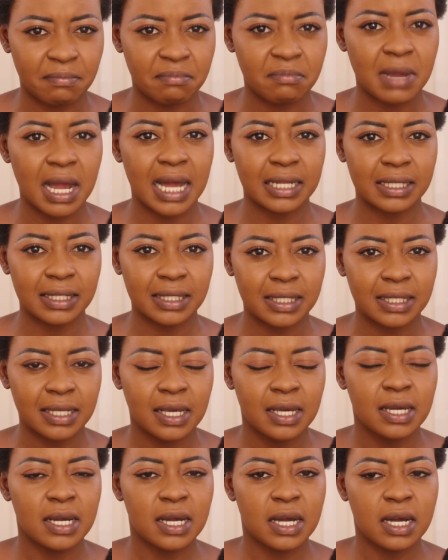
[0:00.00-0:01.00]
matte,
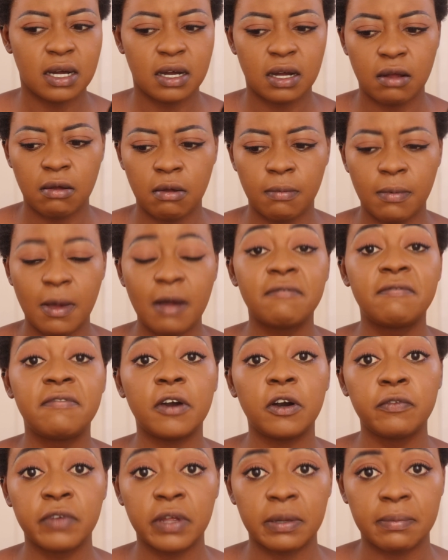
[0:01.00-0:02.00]
a
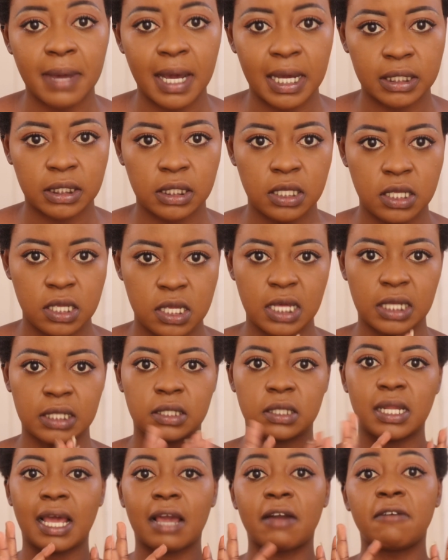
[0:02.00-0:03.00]
velvet matte. Yes,
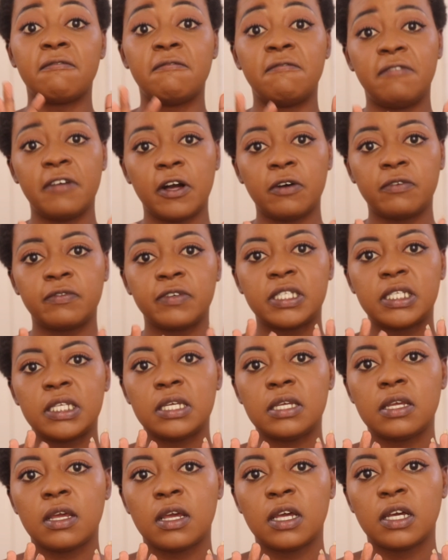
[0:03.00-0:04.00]
like a
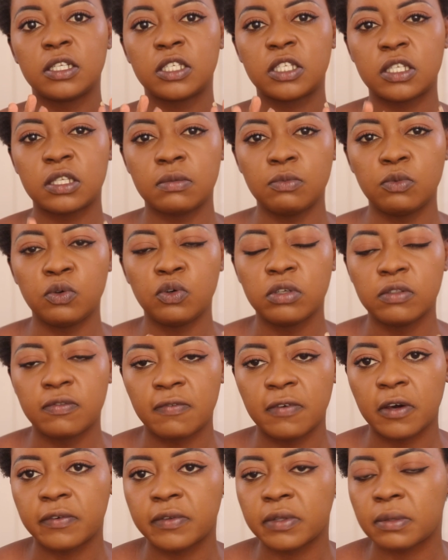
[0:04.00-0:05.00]
velvety, smooth
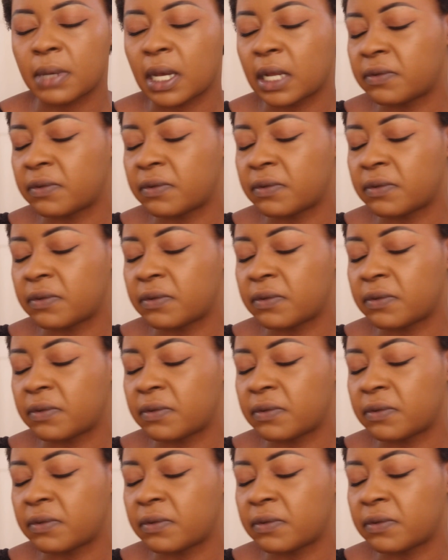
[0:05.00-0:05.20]
velvet matte